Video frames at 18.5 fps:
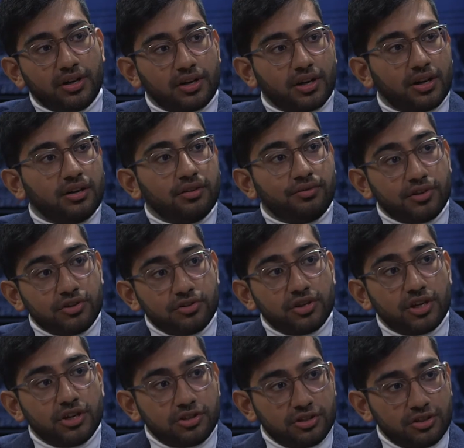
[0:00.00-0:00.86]
kind of
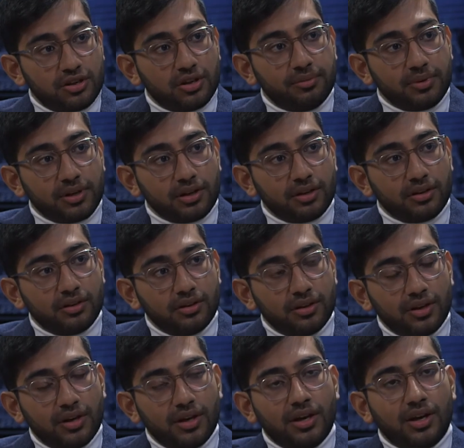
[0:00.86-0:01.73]
education coming in,
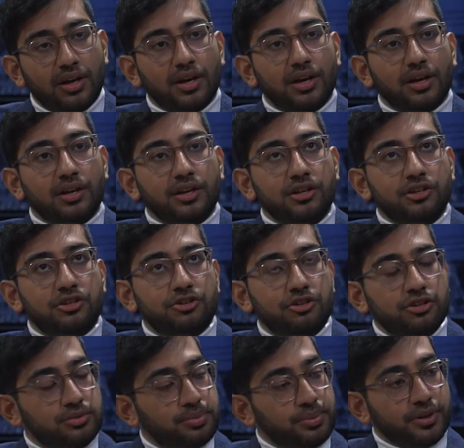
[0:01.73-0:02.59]
and
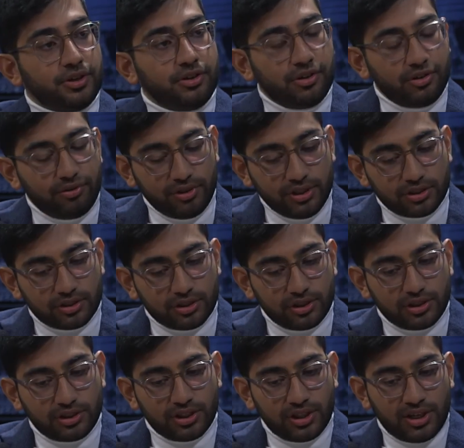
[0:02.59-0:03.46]
interdisciplinary
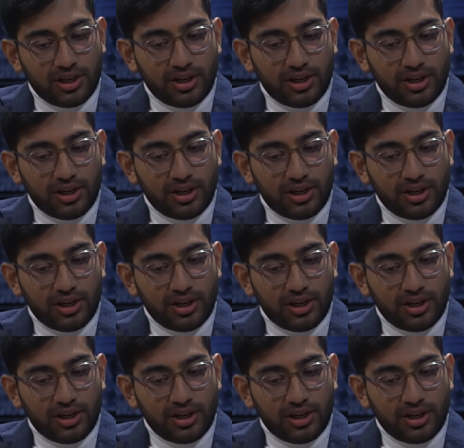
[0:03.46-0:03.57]
research.